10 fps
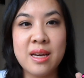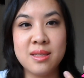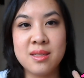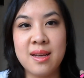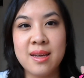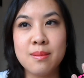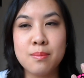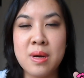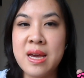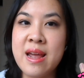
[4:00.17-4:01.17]
really nice,
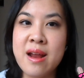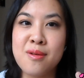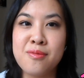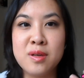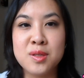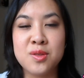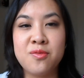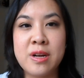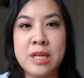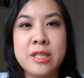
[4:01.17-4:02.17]
like my hair
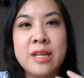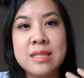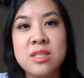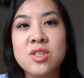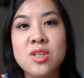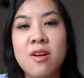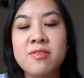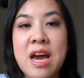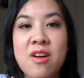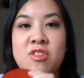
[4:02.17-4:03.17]
feels very nice and
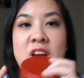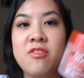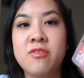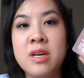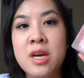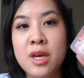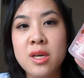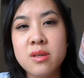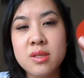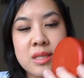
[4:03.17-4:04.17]
soft after I've
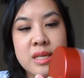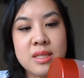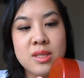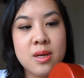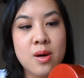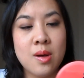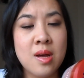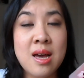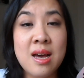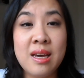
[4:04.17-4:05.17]
used this,
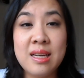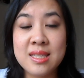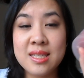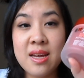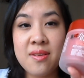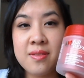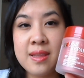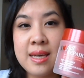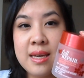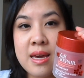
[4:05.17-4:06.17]
so it's
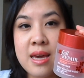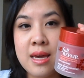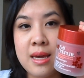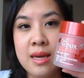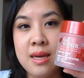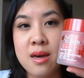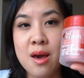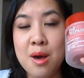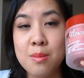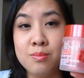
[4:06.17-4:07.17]
definitely
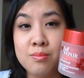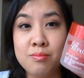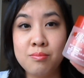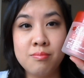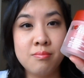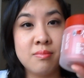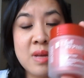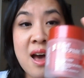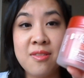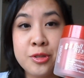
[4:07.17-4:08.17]
a
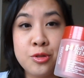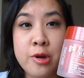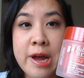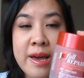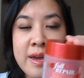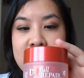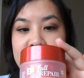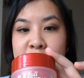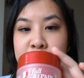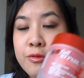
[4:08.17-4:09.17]
have to
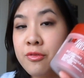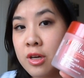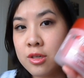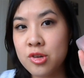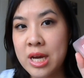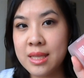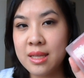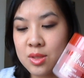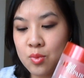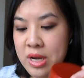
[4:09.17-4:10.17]
try if you've not
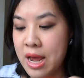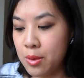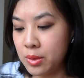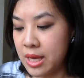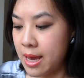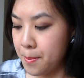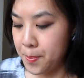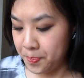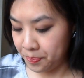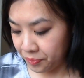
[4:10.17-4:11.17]
tried this one out
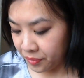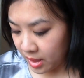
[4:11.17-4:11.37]
yet.